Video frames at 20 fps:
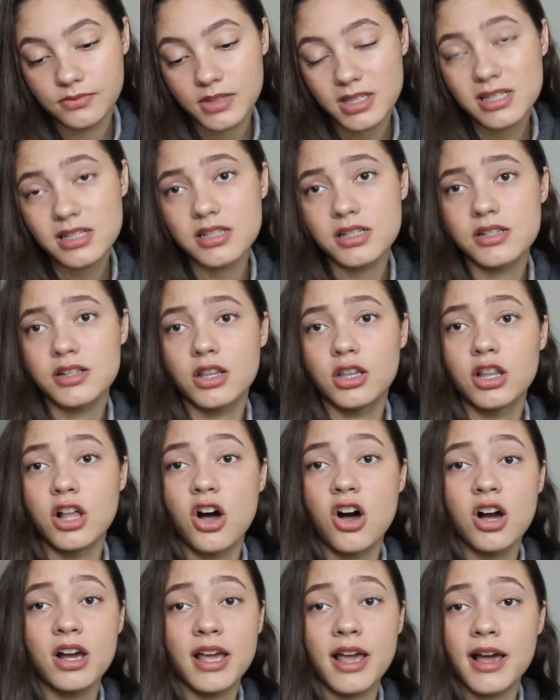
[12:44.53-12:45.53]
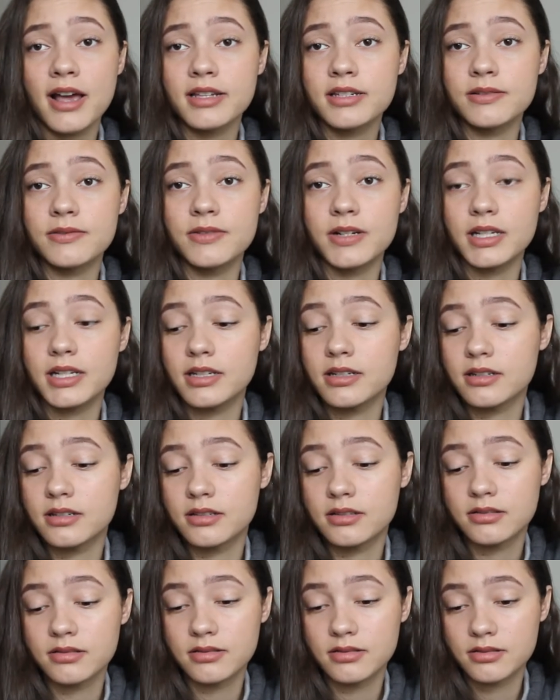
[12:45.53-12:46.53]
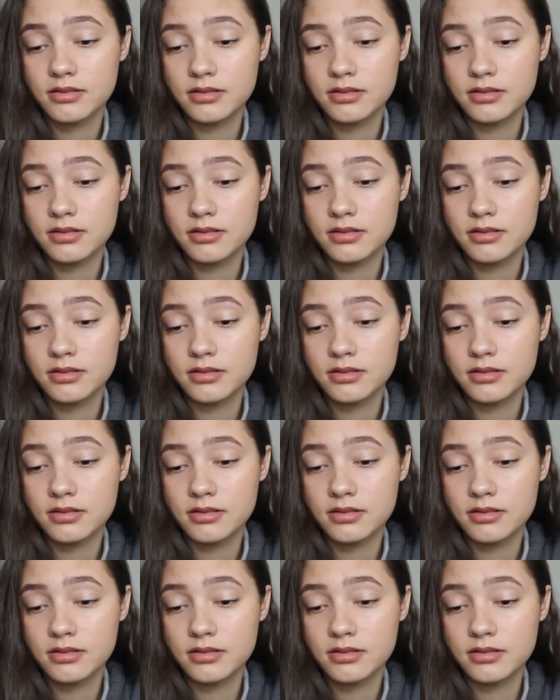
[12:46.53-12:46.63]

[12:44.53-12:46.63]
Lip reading: This is a long ass fucking...